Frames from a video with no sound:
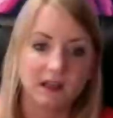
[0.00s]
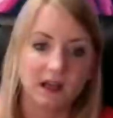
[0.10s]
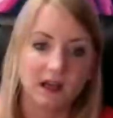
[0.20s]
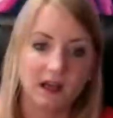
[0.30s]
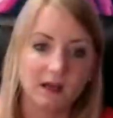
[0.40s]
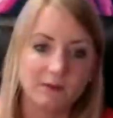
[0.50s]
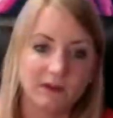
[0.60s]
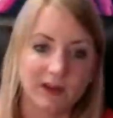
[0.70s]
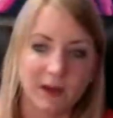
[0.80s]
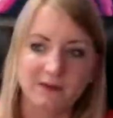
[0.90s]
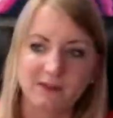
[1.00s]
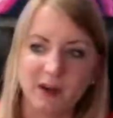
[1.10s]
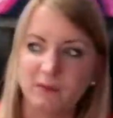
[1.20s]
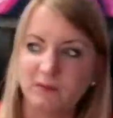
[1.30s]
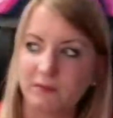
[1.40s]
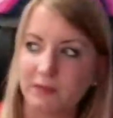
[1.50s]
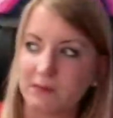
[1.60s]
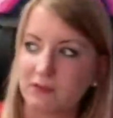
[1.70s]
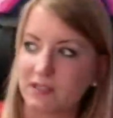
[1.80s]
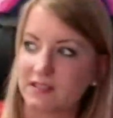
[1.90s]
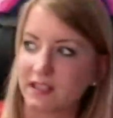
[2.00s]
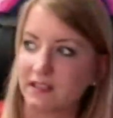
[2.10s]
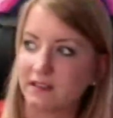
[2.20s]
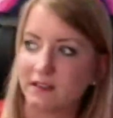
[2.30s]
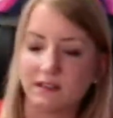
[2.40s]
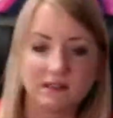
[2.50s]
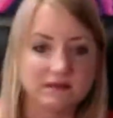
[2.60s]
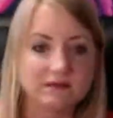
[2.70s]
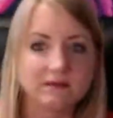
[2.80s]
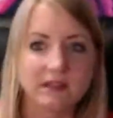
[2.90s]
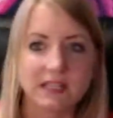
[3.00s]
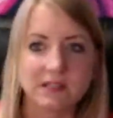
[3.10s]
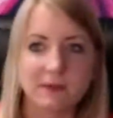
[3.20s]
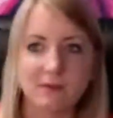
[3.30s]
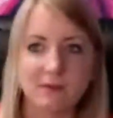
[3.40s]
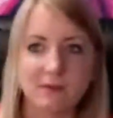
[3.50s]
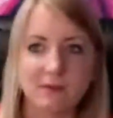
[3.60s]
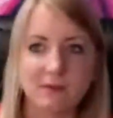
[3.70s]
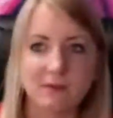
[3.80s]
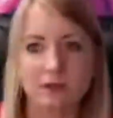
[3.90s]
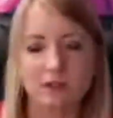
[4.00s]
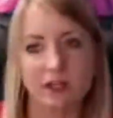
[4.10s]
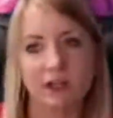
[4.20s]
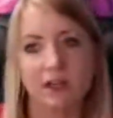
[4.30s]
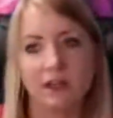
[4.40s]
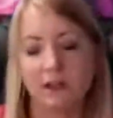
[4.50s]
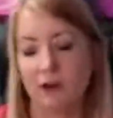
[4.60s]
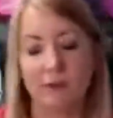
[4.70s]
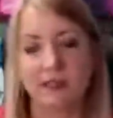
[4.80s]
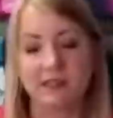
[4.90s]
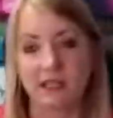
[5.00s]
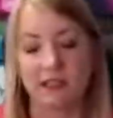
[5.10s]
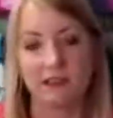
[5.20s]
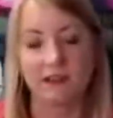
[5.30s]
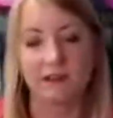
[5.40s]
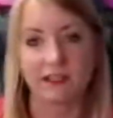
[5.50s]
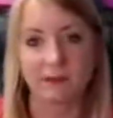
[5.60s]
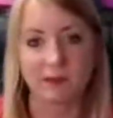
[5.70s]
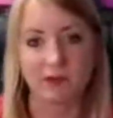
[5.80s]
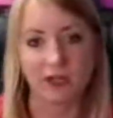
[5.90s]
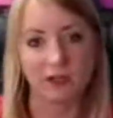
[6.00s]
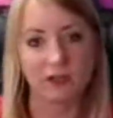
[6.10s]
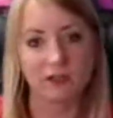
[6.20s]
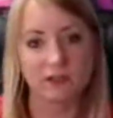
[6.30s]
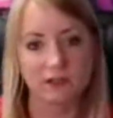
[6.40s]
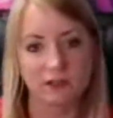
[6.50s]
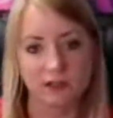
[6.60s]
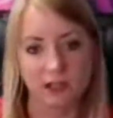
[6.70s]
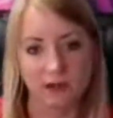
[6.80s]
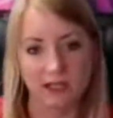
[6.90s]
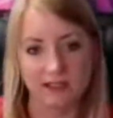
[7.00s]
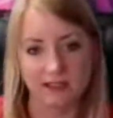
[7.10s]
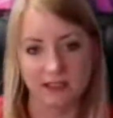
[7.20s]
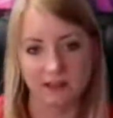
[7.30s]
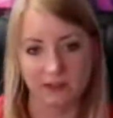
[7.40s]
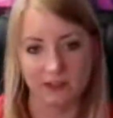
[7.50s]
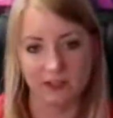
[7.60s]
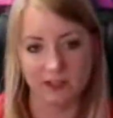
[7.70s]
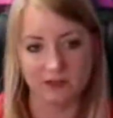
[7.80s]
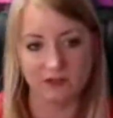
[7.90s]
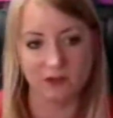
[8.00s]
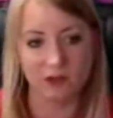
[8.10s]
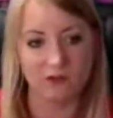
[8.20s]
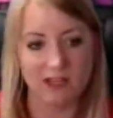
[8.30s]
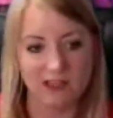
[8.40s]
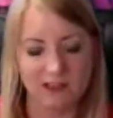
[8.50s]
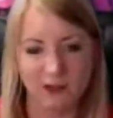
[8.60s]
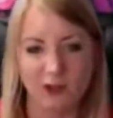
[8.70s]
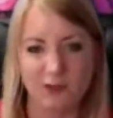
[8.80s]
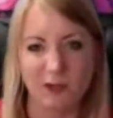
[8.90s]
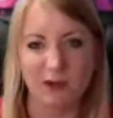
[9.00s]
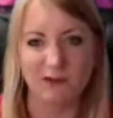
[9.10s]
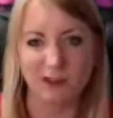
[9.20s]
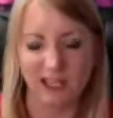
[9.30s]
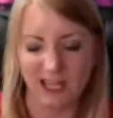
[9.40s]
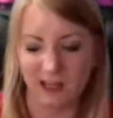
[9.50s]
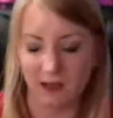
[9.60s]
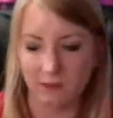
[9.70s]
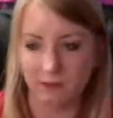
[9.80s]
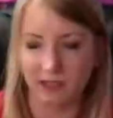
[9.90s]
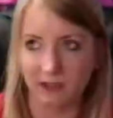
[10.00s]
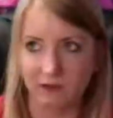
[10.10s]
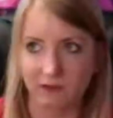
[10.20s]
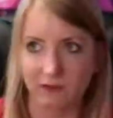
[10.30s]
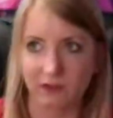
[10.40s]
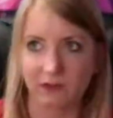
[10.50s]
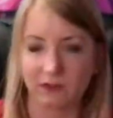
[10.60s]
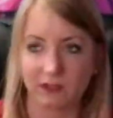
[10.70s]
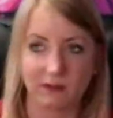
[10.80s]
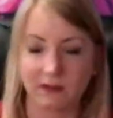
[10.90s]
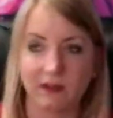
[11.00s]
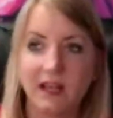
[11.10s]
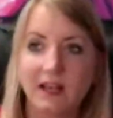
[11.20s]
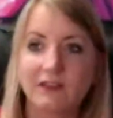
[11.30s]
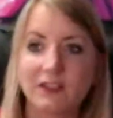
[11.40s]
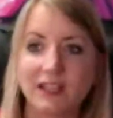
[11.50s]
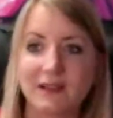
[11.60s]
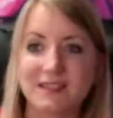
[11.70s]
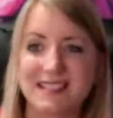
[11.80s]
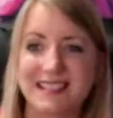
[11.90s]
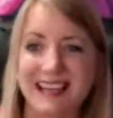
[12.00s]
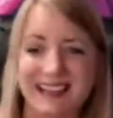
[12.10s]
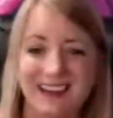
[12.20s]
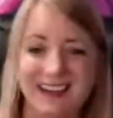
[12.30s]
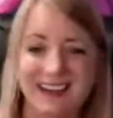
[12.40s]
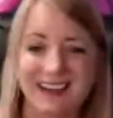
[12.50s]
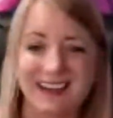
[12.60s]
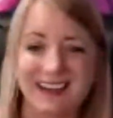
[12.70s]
of going from being pretty skint and things being pretty difficult to not being skint and things being pretty good. So that's kind of a story, an autobiographical, I get. Biography. I have to learn how to say that, aren't I?